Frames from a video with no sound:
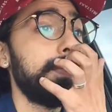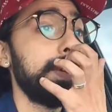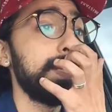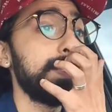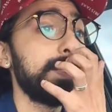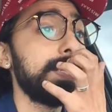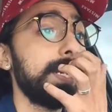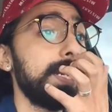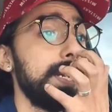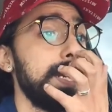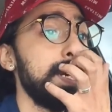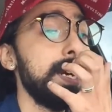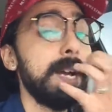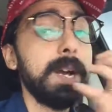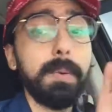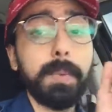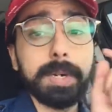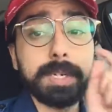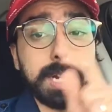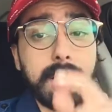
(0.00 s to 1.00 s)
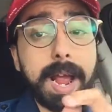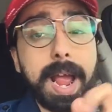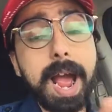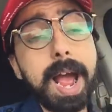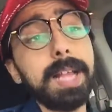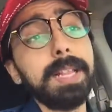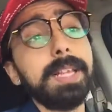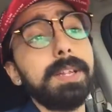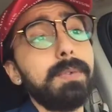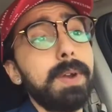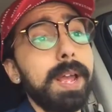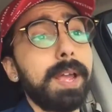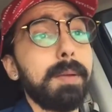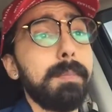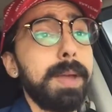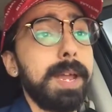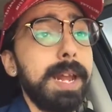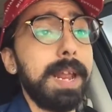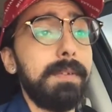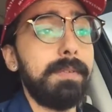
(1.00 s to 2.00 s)
Vincent, which I highly
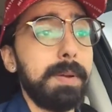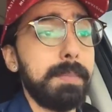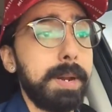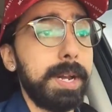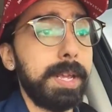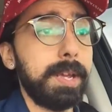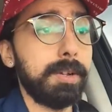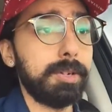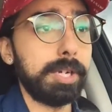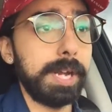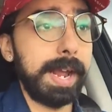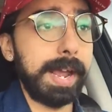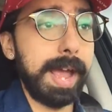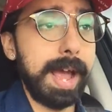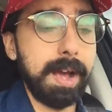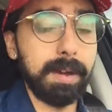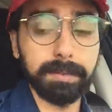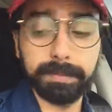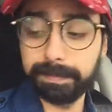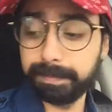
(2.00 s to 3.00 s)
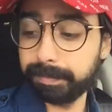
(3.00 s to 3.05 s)
recommend everybody go check out.